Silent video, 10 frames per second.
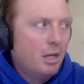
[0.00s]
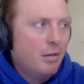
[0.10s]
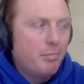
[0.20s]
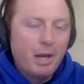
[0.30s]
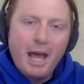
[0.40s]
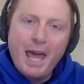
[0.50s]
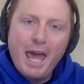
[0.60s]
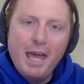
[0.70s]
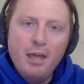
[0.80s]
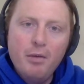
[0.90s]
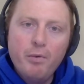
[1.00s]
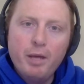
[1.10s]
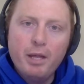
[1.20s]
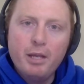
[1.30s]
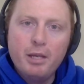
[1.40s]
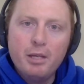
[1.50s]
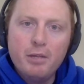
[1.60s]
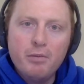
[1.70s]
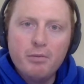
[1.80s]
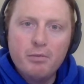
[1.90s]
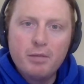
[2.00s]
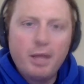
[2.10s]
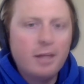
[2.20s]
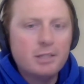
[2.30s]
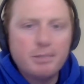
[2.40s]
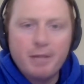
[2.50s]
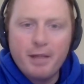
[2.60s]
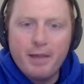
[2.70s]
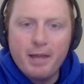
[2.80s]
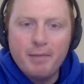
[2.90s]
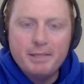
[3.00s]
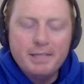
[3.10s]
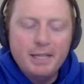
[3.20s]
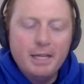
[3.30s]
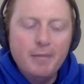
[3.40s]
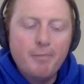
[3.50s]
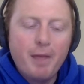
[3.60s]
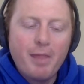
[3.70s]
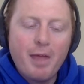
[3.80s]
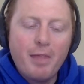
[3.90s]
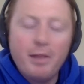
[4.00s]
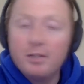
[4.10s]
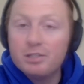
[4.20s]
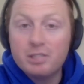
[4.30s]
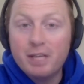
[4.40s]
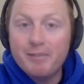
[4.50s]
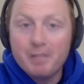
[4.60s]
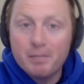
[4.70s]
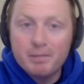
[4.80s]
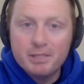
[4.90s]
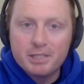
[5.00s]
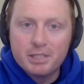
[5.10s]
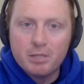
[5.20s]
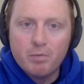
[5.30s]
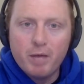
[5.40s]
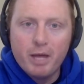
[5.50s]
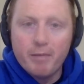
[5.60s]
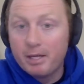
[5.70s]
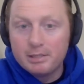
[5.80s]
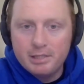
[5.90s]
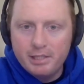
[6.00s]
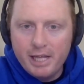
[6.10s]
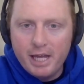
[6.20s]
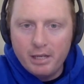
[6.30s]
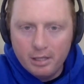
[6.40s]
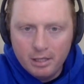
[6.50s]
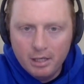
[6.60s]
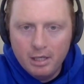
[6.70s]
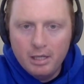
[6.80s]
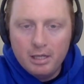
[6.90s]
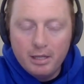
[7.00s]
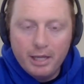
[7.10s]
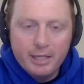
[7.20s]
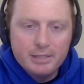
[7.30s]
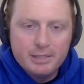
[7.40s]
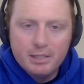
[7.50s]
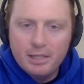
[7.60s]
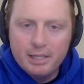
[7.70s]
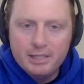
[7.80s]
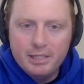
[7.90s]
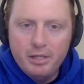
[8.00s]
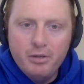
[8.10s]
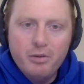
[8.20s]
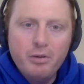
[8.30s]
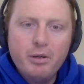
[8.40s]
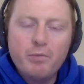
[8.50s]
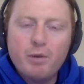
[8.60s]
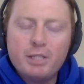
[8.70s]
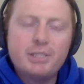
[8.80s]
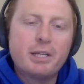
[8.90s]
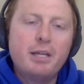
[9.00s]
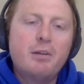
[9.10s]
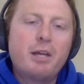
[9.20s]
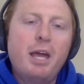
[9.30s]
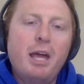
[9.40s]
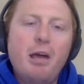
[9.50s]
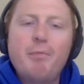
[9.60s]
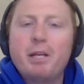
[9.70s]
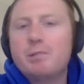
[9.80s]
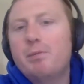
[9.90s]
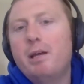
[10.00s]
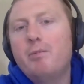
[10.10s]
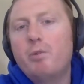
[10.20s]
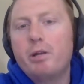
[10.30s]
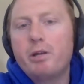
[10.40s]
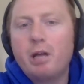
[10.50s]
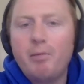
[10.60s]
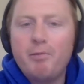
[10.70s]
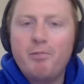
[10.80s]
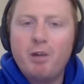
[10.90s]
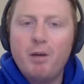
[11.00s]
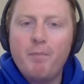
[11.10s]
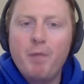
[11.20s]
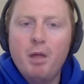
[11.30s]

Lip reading: but I hate when you kill somebody on the enemy team, and then they're just giving your position away because they're dead. They can still like see you and watch the kill cam and explain where you're coming from,